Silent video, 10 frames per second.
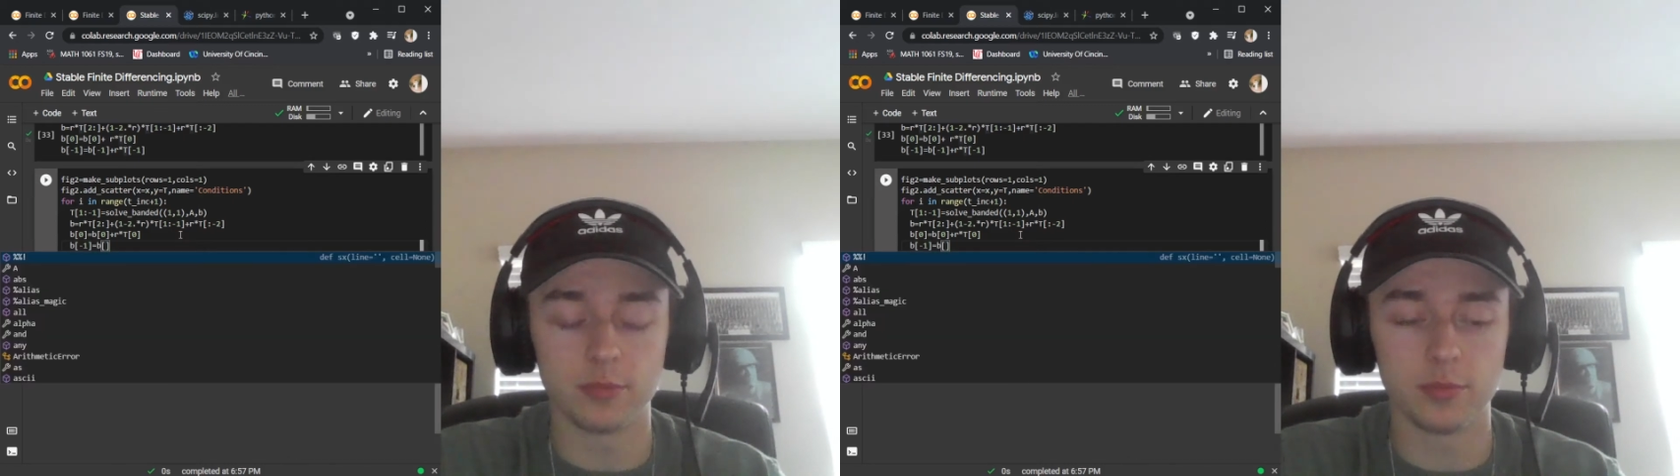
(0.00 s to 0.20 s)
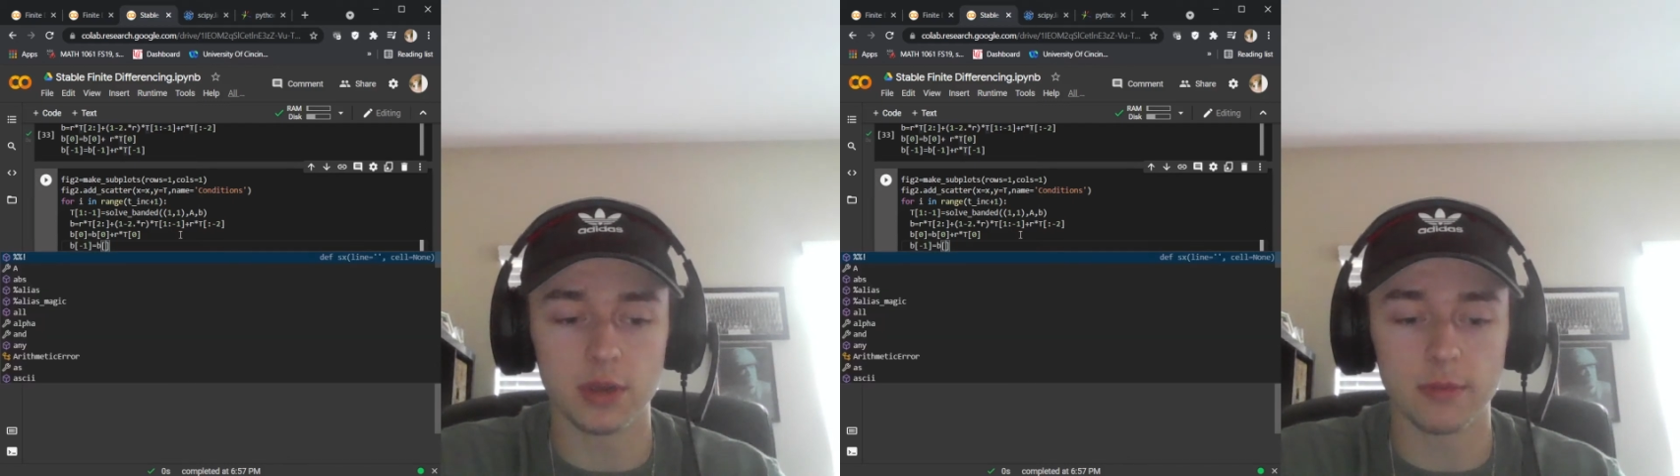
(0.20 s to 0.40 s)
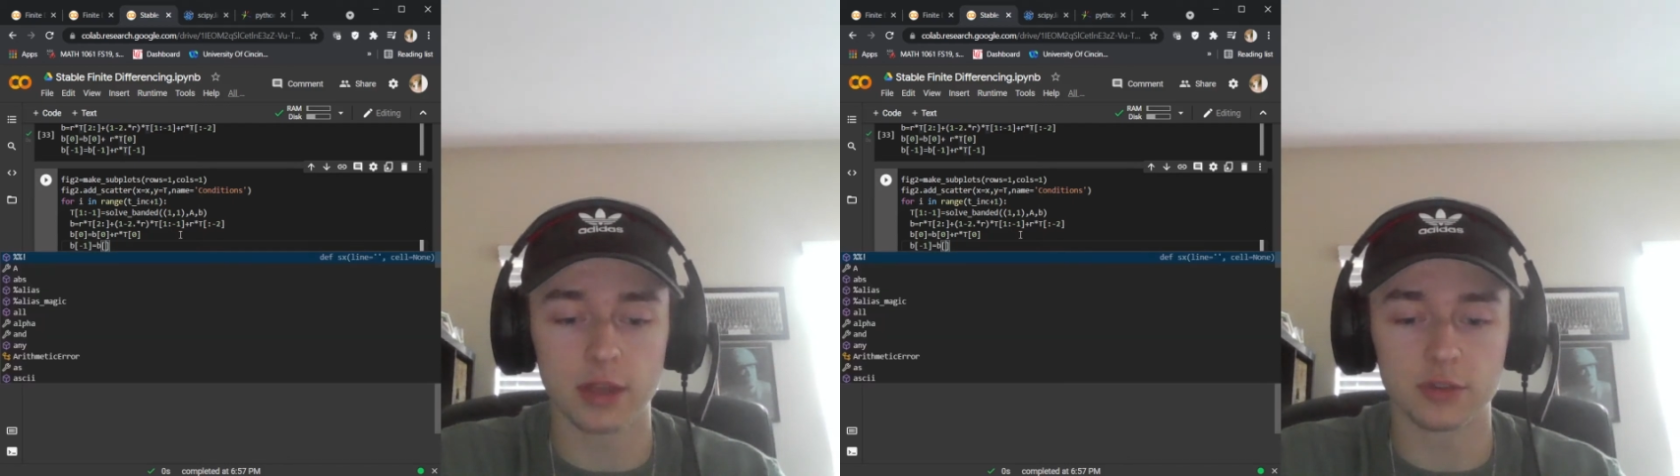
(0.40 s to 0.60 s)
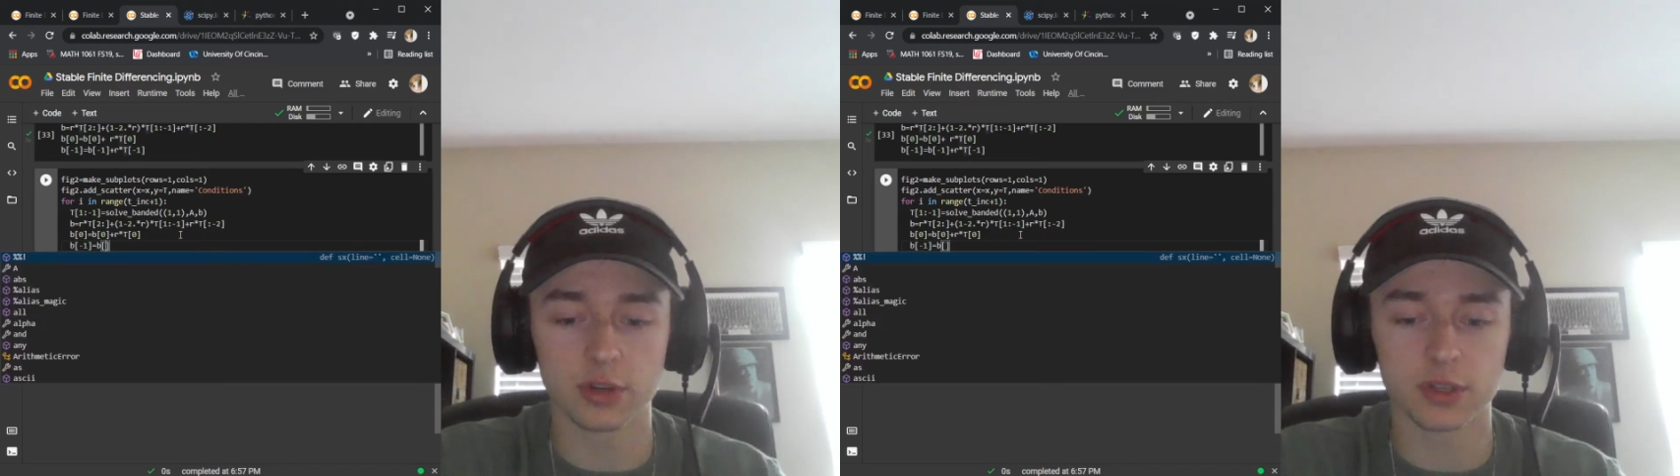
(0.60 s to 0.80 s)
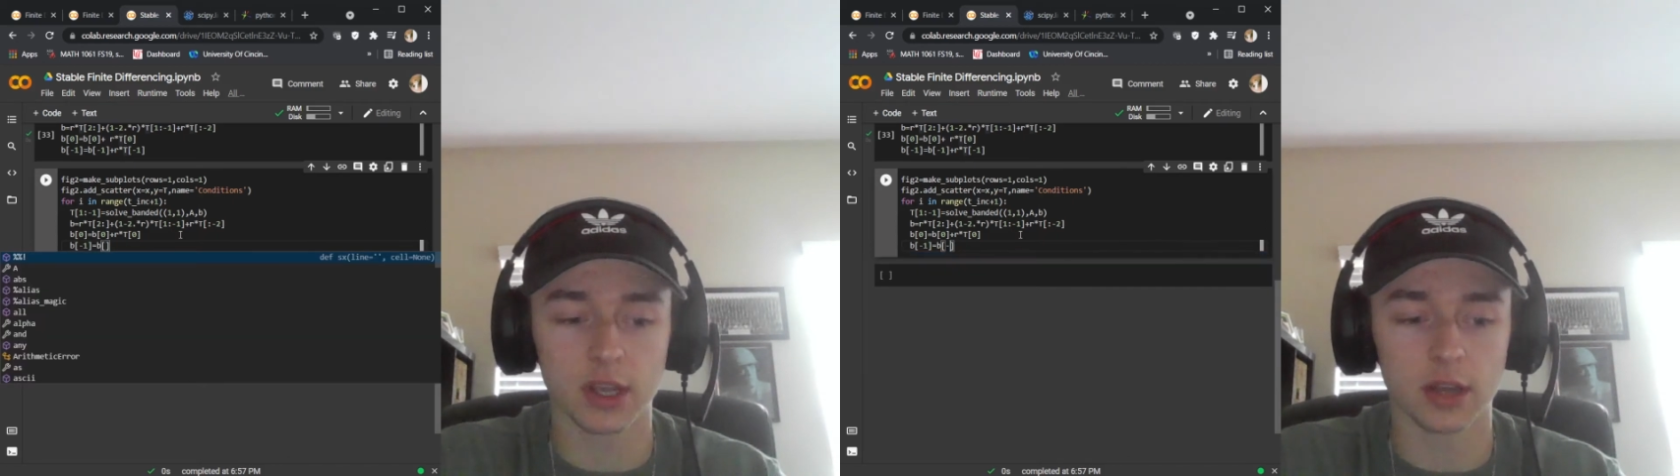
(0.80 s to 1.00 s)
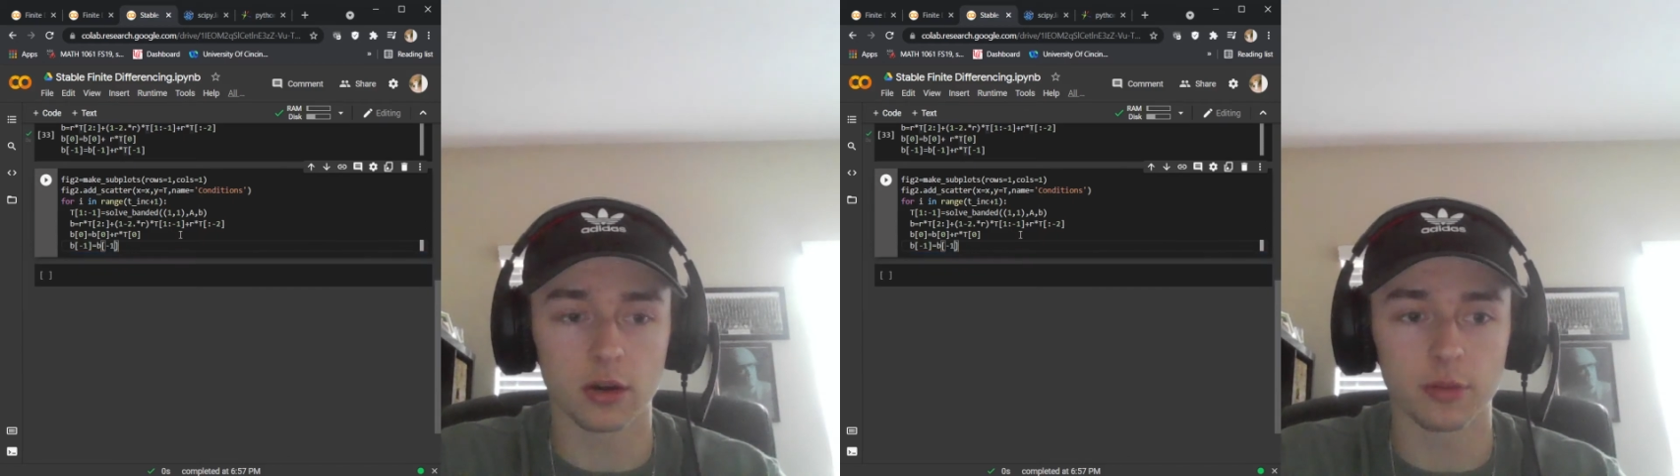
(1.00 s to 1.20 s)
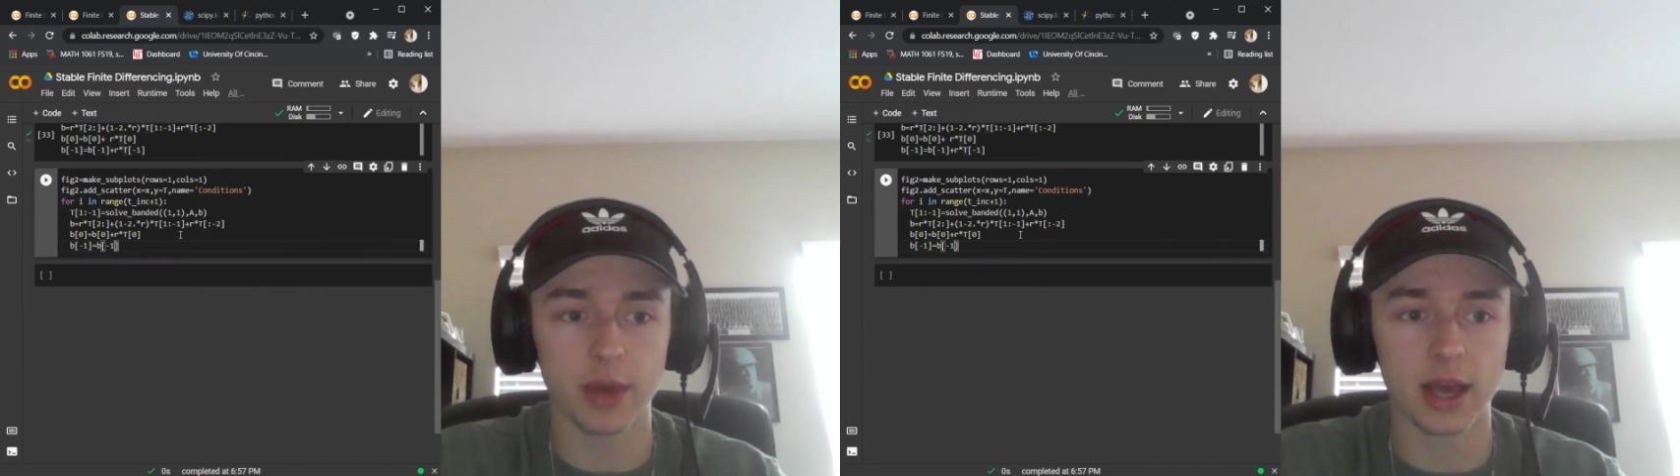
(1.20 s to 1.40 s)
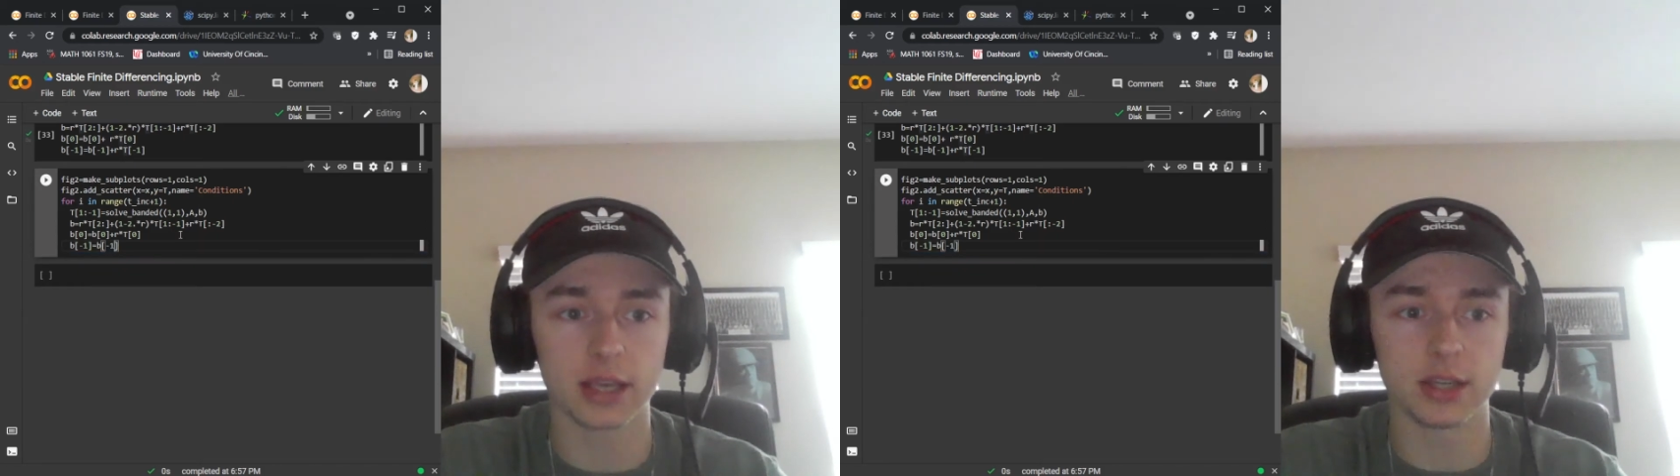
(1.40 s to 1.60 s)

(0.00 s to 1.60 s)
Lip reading: B matrix at our back